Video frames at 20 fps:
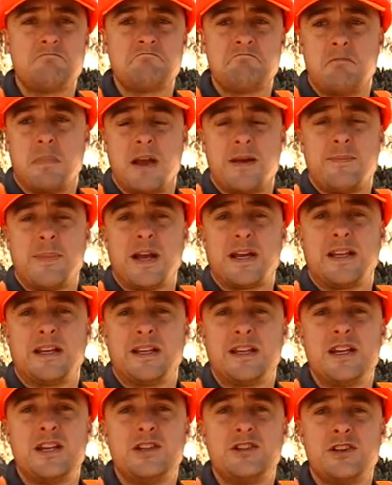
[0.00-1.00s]
may make it
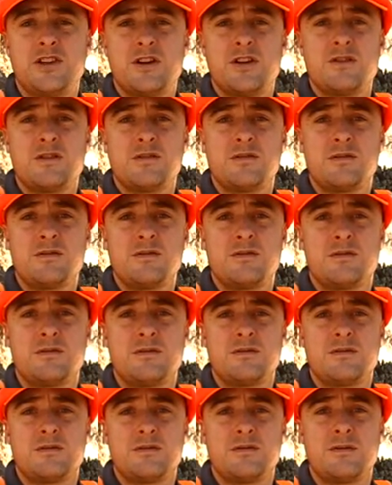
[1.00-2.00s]
easier,
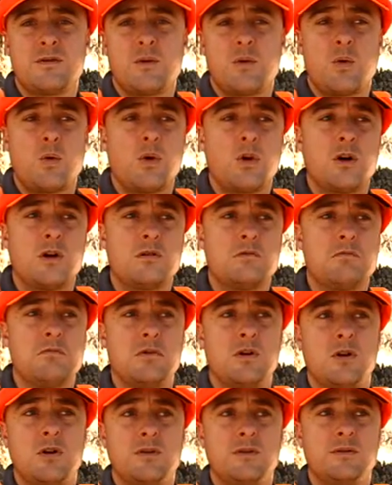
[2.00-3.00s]
or
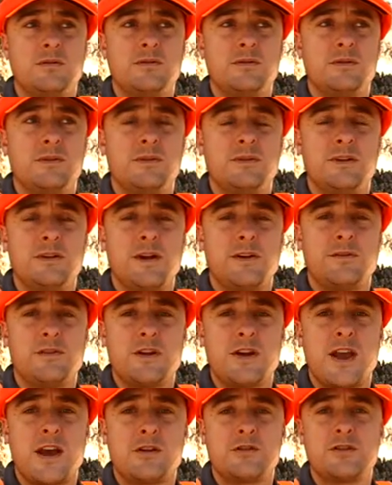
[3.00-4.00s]
if you
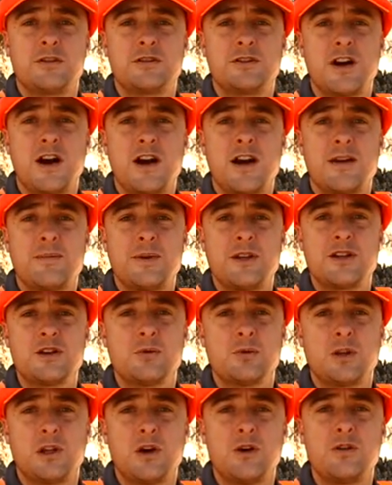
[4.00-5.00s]
count your time and your
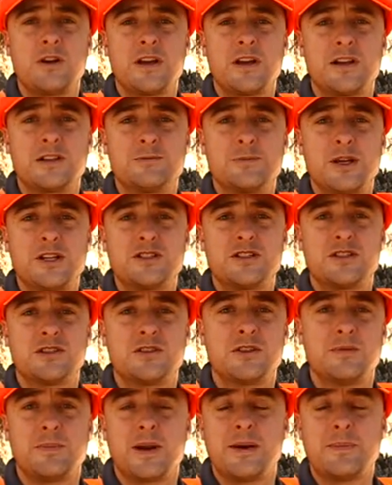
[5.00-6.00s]
reloading expenses,
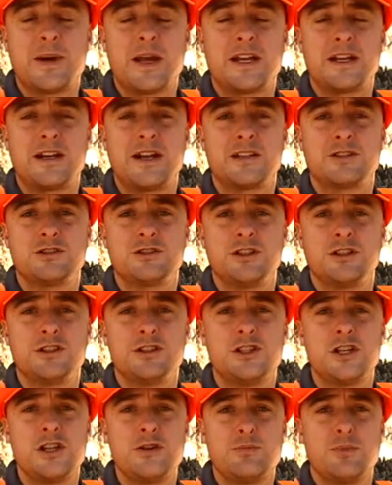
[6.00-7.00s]
it may make it actually
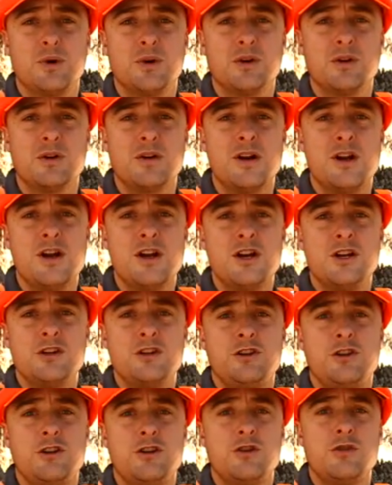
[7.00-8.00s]
cheaper
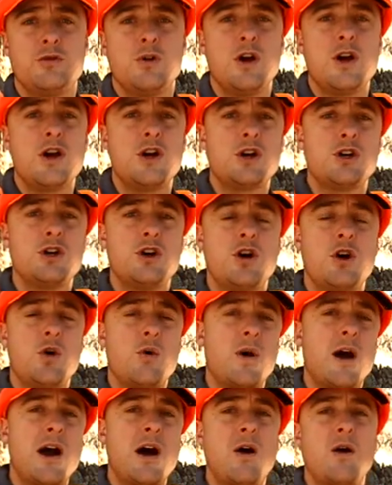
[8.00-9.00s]
to
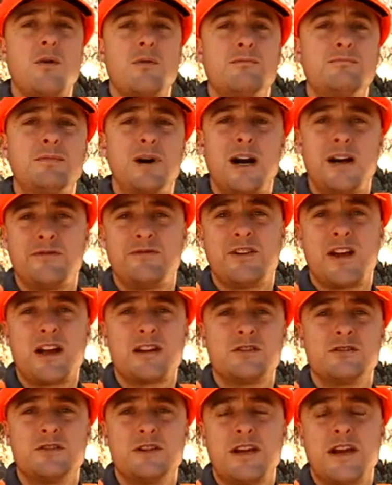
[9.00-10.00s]
go out, buy
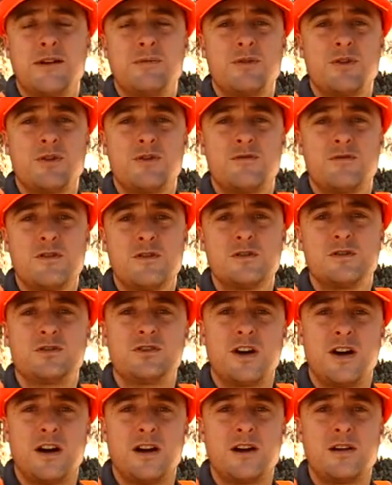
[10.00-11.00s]
factory ammo the first
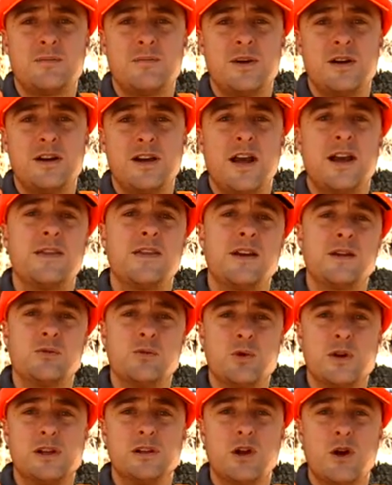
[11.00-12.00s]
time, and then
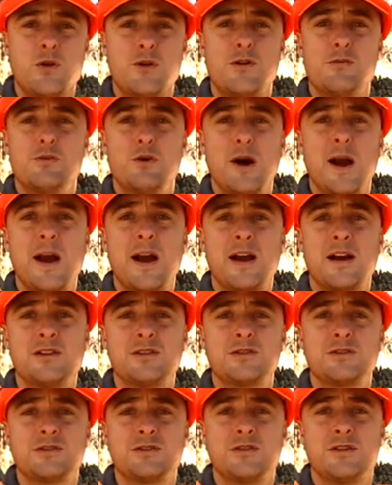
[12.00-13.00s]
reload the
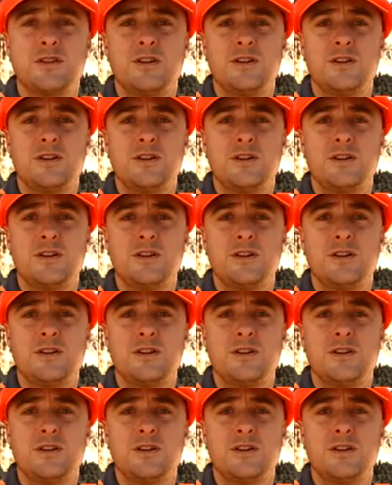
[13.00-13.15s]
brass